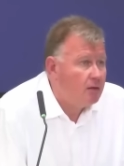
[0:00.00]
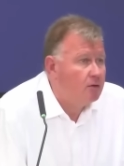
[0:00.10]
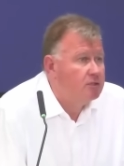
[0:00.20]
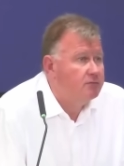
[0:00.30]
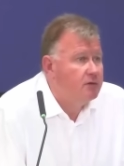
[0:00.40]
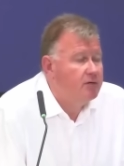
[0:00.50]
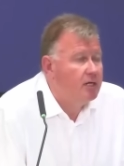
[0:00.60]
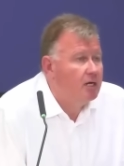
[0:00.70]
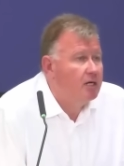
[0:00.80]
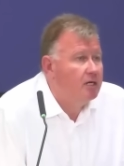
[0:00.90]
I was very
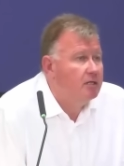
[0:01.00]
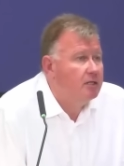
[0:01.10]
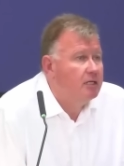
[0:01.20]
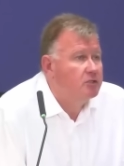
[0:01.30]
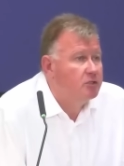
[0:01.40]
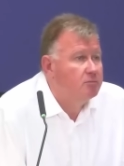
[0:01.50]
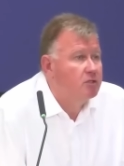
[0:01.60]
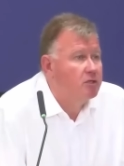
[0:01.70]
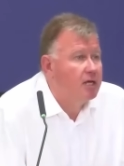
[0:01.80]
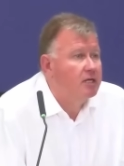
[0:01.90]
clear in terms
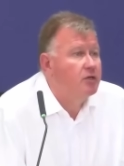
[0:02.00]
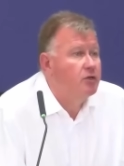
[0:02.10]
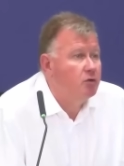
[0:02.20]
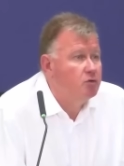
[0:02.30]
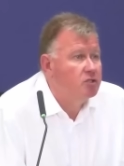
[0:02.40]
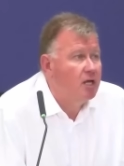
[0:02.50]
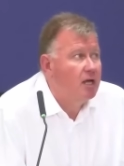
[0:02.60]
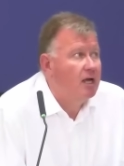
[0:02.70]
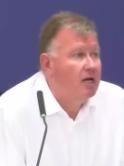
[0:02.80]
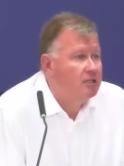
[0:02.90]
of that notes
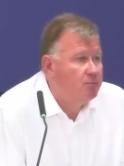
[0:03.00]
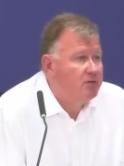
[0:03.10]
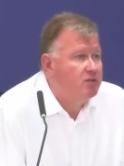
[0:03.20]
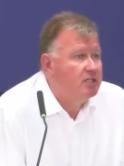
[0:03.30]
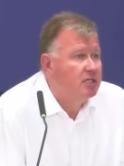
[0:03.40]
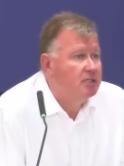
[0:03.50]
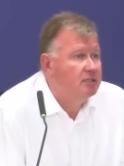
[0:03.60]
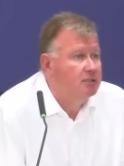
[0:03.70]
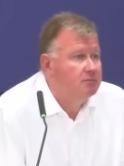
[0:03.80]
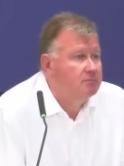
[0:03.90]
had been retained,